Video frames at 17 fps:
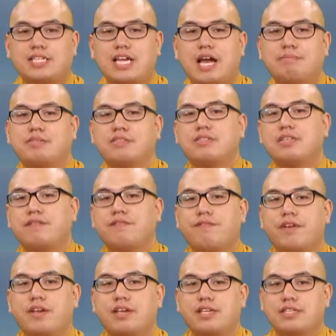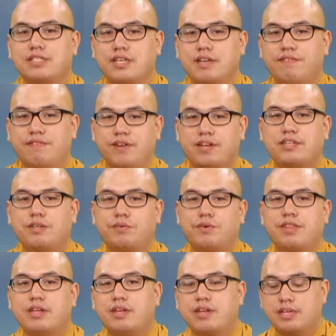types of suffering is afflicted
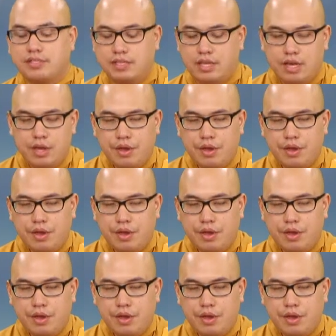within us,